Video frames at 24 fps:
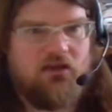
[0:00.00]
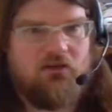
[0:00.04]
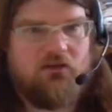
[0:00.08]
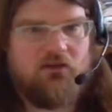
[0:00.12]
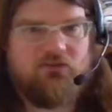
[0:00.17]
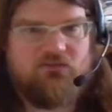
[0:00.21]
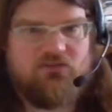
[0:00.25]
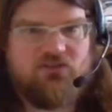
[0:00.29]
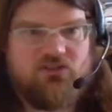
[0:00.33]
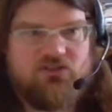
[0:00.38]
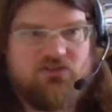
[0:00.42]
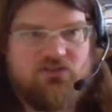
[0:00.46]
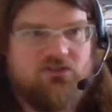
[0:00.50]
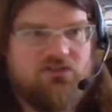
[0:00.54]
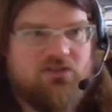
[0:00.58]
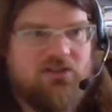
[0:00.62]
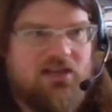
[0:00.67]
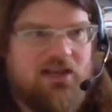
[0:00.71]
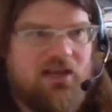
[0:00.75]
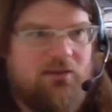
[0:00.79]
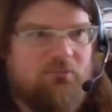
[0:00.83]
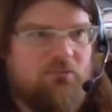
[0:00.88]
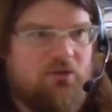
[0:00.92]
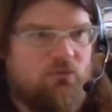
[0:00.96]
just using
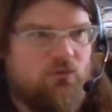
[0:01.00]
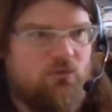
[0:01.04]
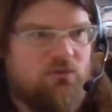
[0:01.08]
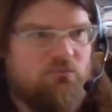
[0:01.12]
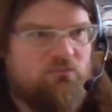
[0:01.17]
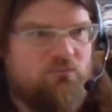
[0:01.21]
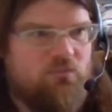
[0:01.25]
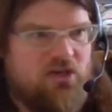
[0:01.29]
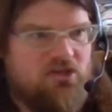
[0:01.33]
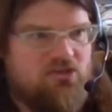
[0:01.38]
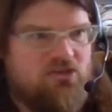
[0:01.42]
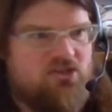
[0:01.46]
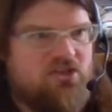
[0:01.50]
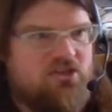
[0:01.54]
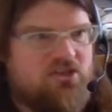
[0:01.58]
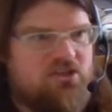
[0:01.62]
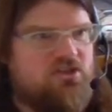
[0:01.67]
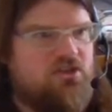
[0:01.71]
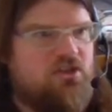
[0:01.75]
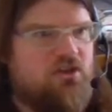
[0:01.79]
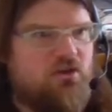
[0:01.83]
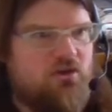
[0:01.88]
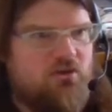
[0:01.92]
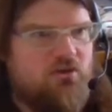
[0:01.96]
the camera, would be
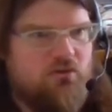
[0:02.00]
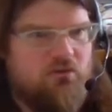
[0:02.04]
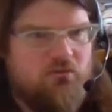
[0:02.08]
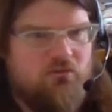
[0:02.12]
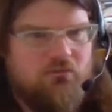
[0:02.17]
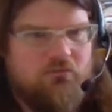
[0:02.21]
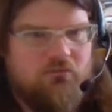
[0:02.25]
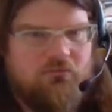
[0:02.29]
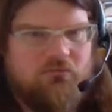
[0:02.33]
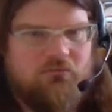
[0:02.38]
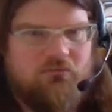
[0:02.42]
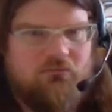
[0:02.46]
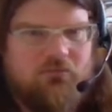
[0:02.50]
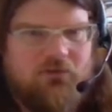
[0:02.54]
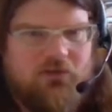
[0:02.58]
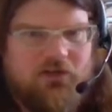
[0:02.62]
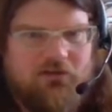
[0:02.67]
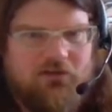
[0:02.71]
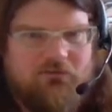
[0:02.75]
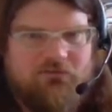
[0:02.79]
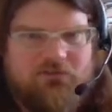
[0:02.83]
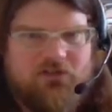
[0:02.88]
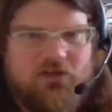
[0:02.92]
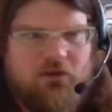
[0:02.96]
just you
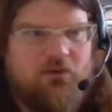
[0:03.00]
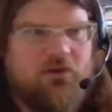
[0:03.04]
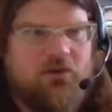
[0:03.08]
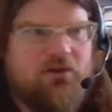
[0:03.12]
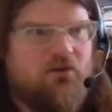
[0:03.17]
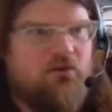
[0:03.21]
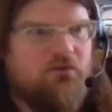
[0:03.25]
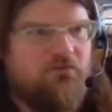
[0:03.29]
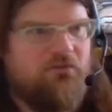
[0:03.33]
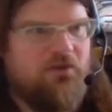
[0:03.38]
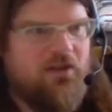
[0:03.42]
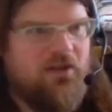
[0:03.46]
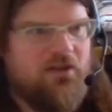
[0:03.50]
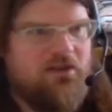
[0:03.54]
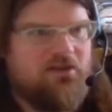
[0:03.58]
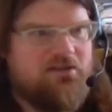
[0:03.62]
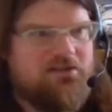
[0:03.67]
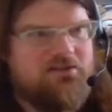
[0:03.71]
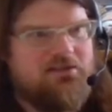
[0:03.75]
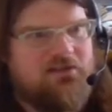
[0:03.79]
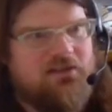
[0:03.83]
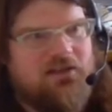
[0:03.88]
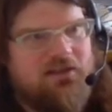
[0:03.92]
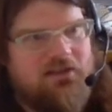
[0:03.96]
kind of showing your
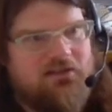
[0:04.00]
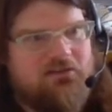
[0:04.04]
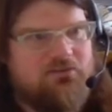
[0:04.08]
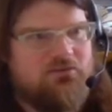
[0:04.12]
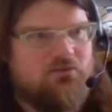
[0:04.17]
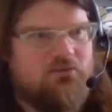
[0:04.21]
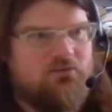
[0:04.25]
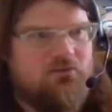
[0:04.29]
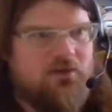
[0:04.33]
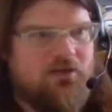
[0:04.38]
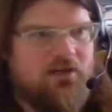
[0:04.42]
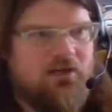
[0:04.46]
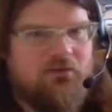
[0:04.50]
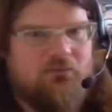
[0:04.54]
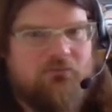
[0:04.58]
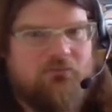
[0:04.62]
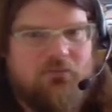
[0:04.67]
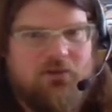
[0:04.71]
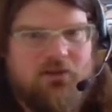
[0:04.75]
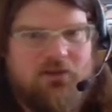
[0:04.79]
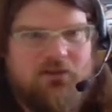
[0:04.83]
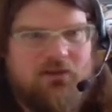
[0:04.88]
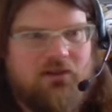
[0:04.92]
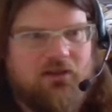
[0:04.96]
face and talking
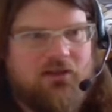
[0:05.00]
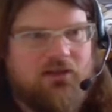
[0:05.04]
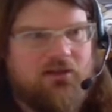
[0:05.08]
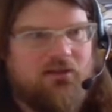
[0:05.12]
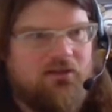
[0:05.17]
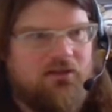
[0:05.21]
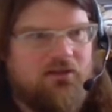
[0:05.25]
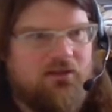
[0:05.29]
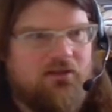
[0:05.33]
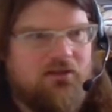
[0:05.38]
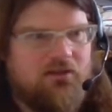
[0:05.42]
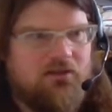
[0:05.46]
with like the